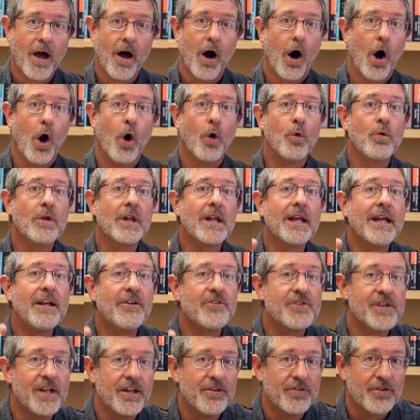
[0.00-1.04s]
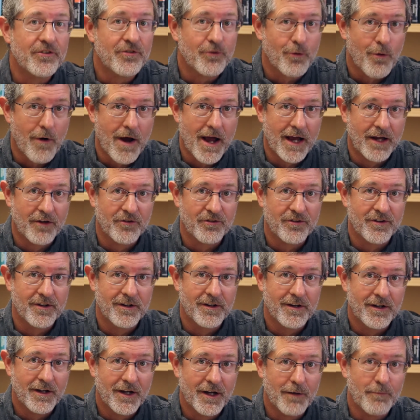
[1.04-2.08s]
Only Jesus Christ
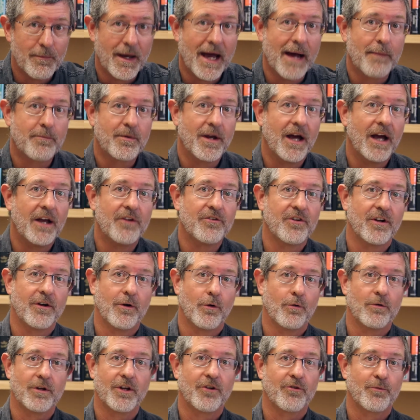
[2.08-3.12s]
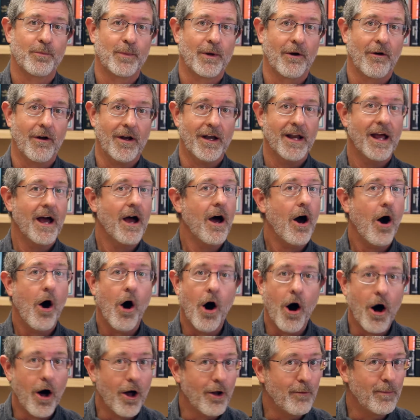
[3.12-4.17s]
can baptize in Holy Spirit.
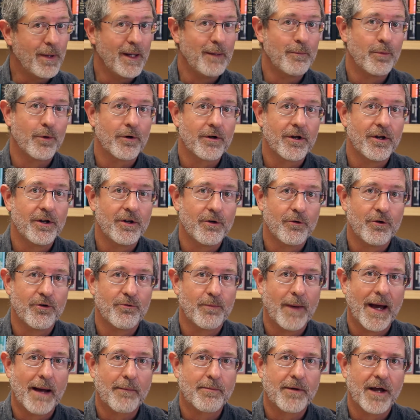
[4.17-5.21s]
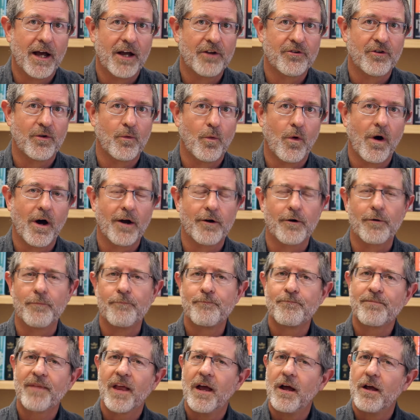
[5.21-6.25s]
All people can do is baptize in water.
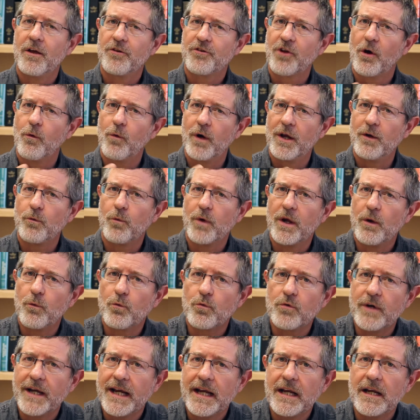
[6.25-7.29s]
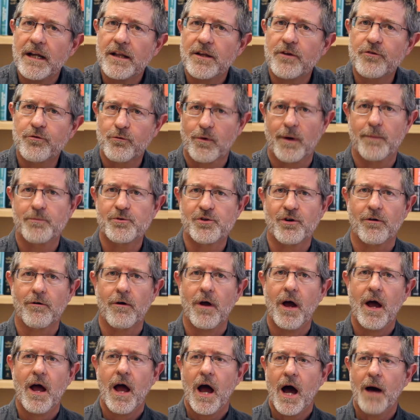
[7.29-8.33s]
So when we read in the scripture
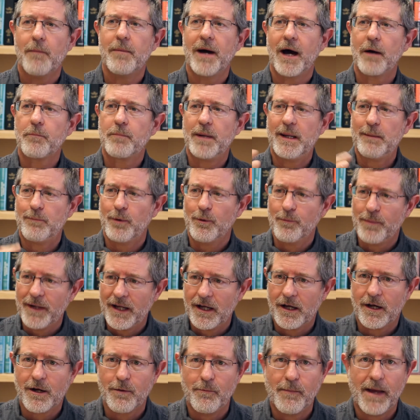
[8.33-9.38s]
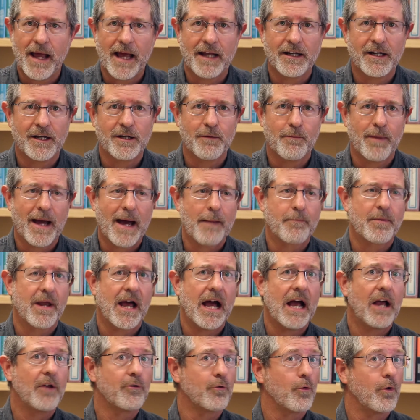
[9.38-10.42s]
about people being commanded to
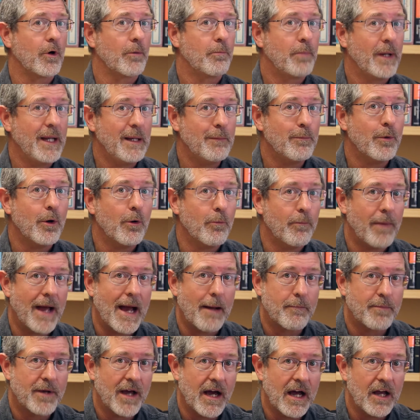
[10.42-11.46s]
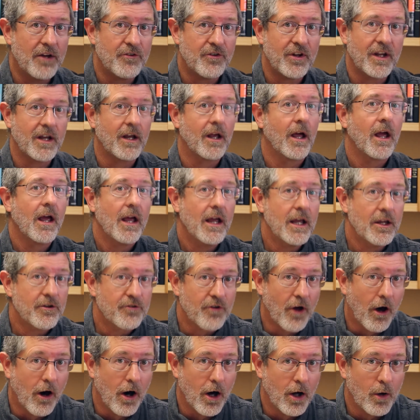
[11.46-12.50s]
baptize or people baptizing,
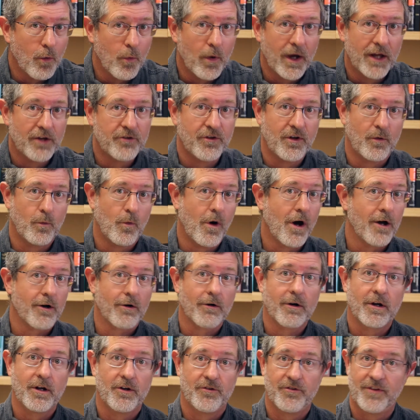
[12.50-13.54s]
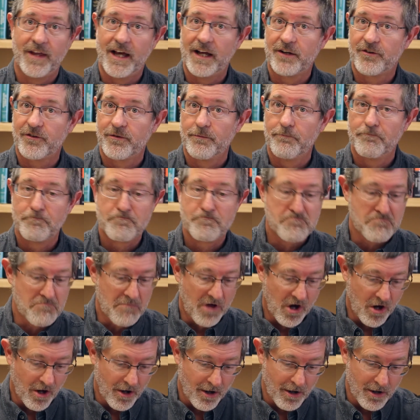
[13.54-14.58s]
it's always in water because that's
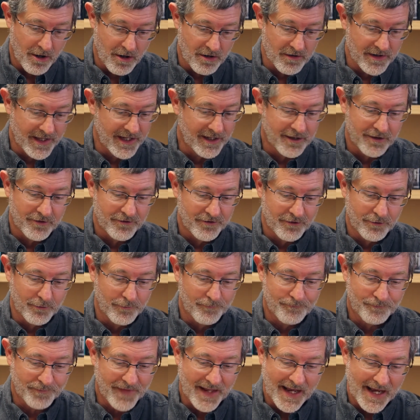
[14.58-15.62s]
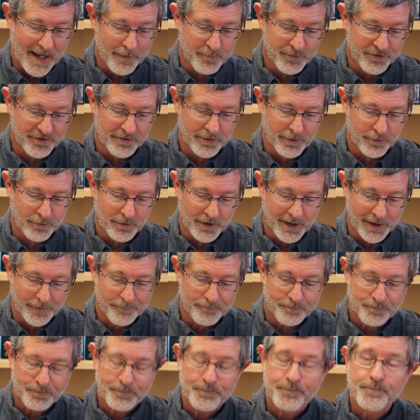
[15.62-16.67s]
all they could do. Absolutely.
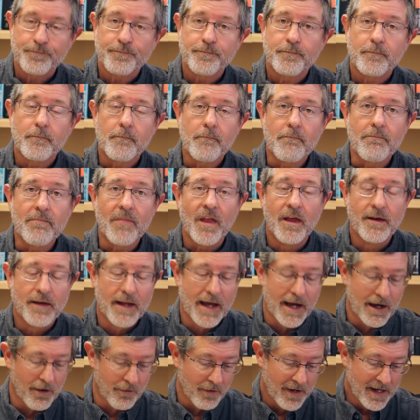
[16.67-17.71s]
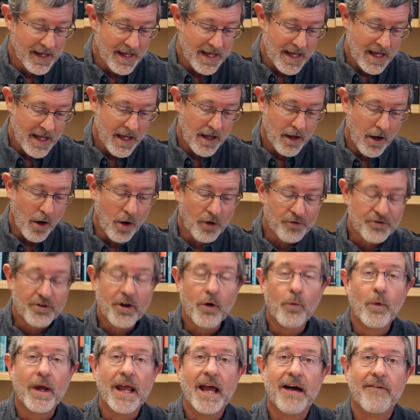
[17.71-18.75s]
Now, also
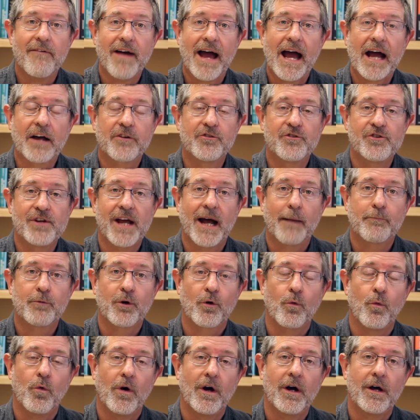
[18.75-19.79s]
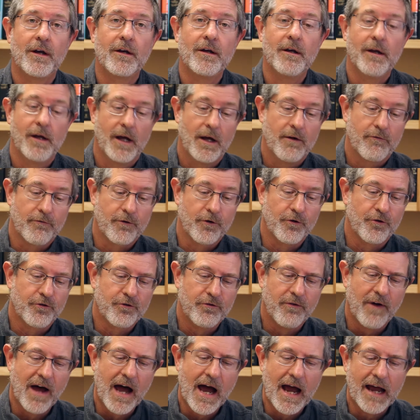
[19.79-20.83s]
we have Acts chapter 1, verse
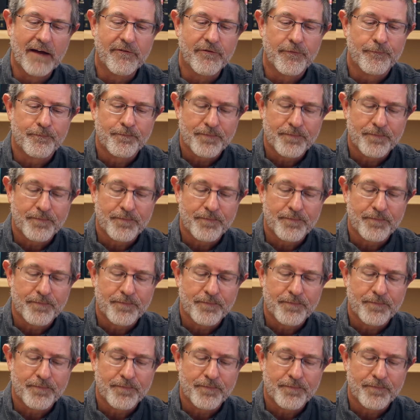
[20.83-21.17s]
5.